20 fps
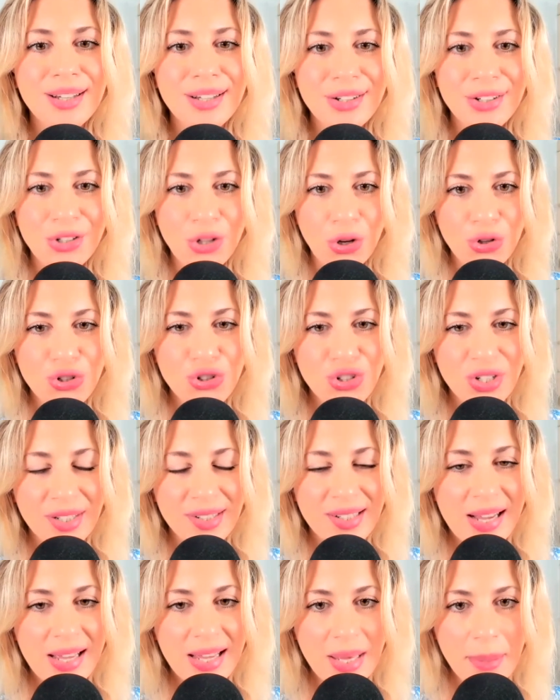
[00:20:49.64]

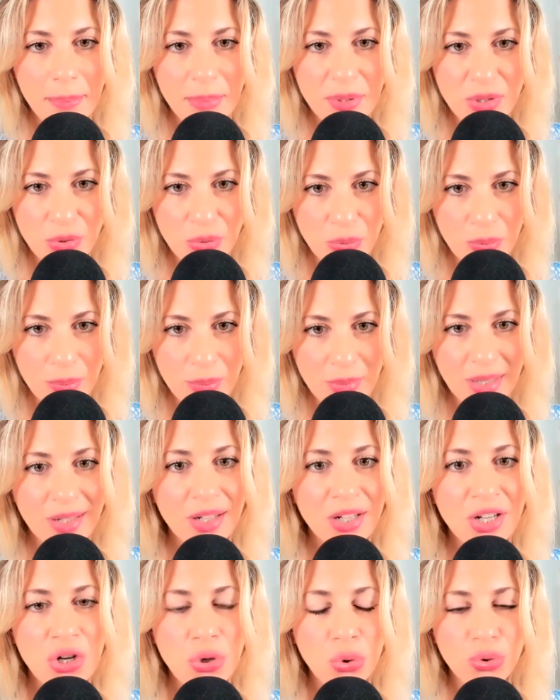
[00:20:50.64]
Noscete ipsum,
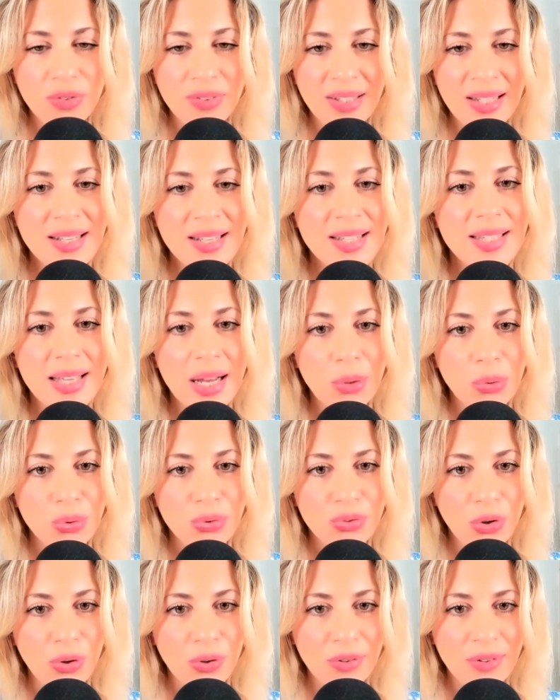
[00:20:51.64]
noti
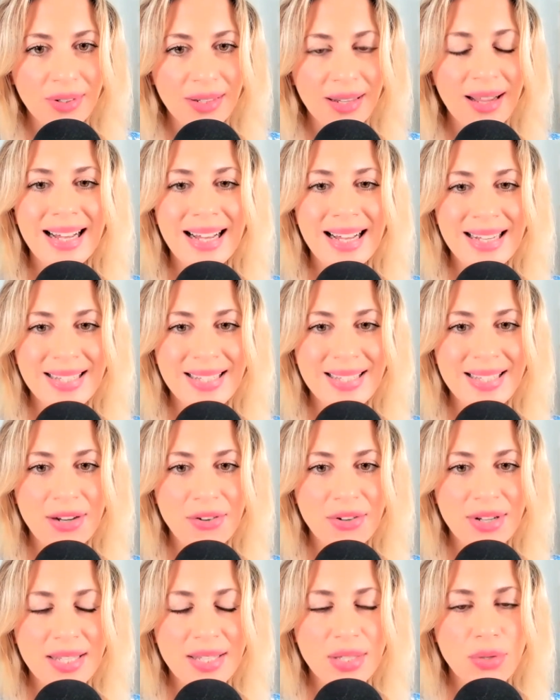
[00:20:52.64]
sauton, as there
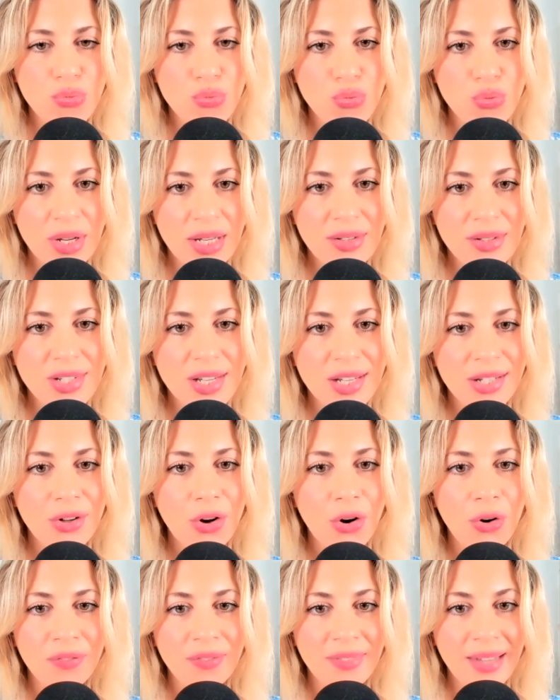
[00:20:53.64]
is written
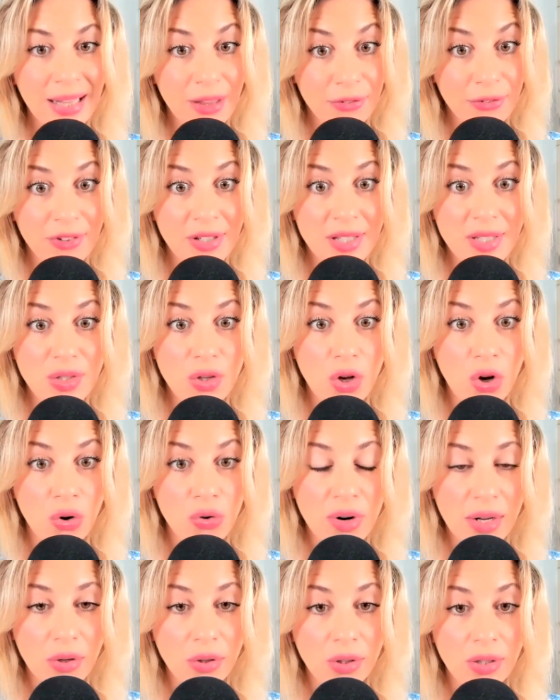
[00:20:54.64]
on Delphi's
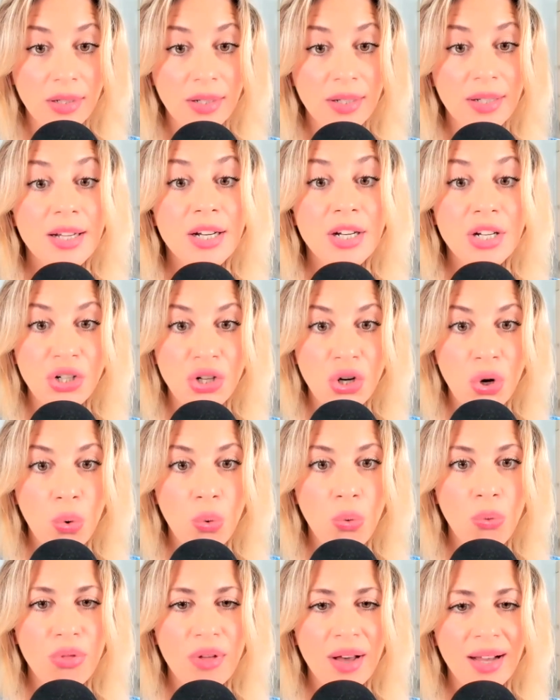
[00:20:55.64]
oracle.
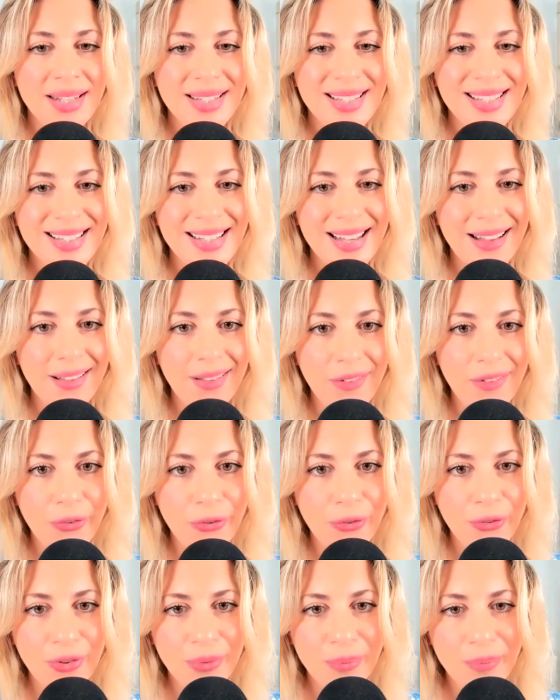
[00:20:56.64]
Know thyself.
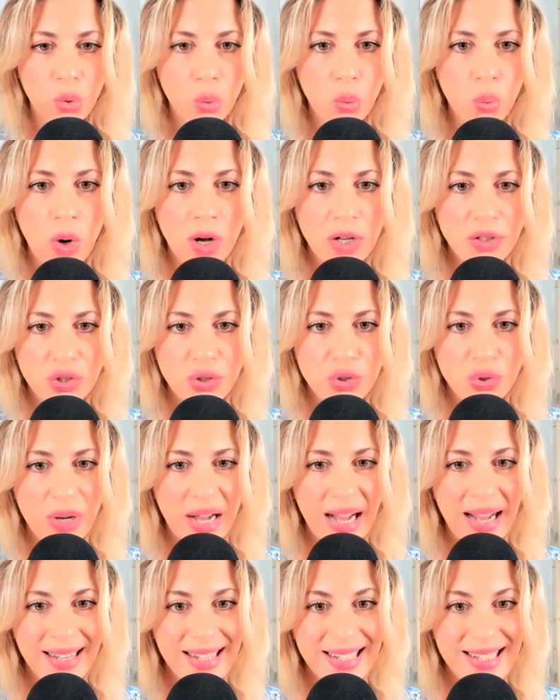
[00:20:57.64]
What do
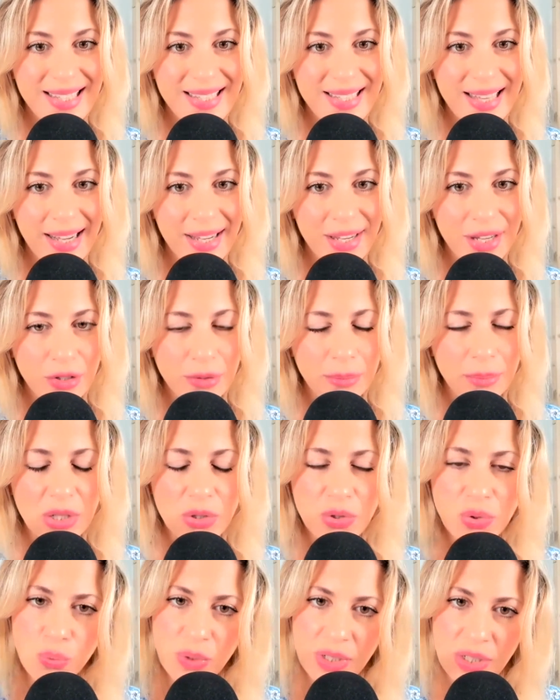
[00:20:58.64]
I desire?
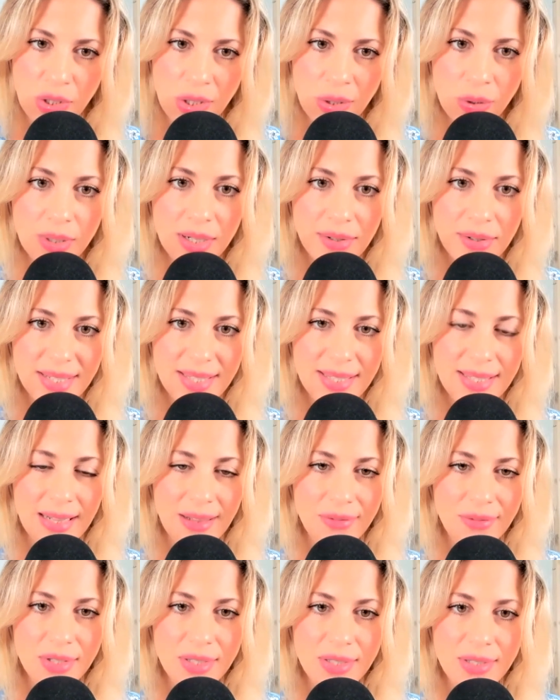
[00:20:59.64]
Because we know
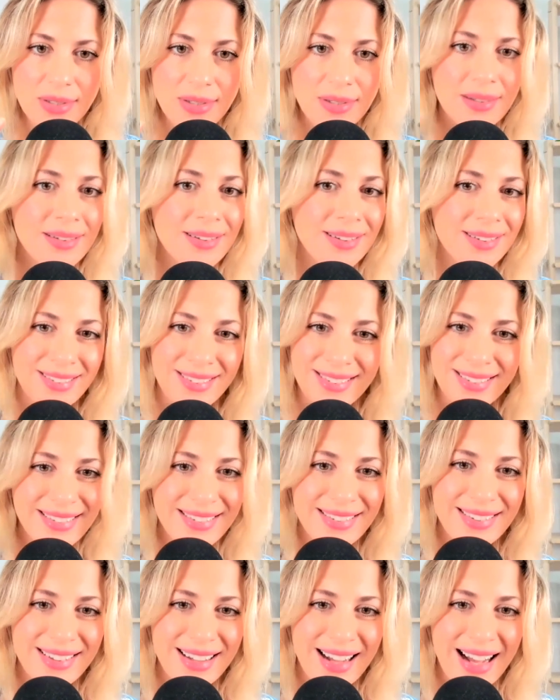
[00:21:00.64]
ourselves.
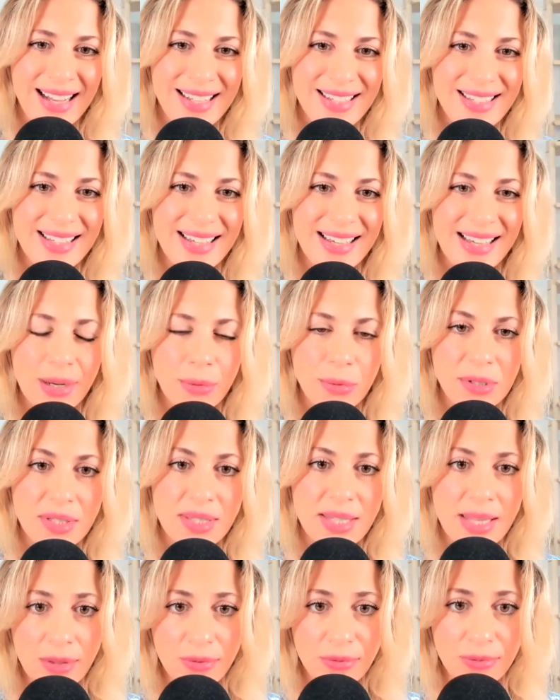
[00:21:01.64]
Asking
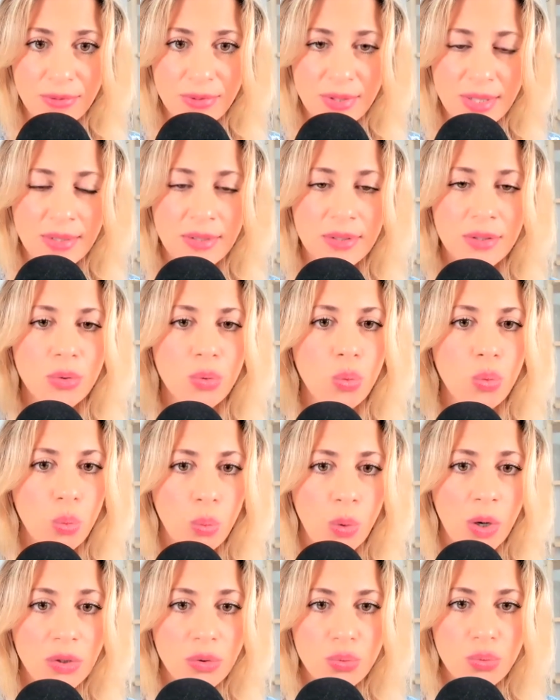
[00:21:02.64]
ourselves,
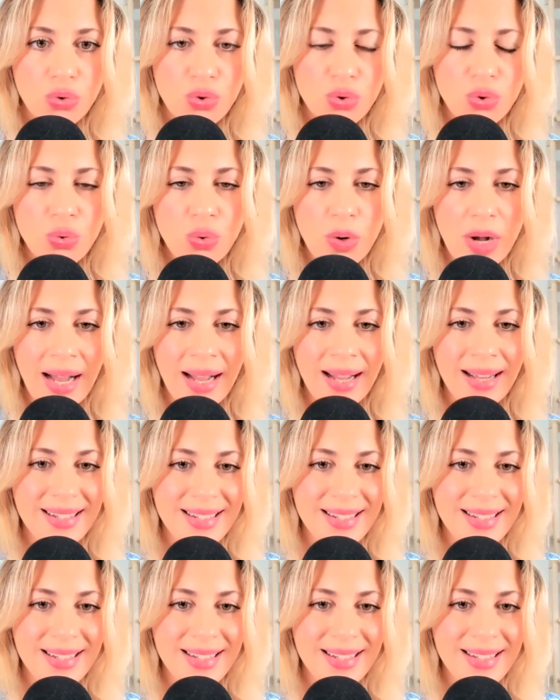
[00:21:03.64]
what do I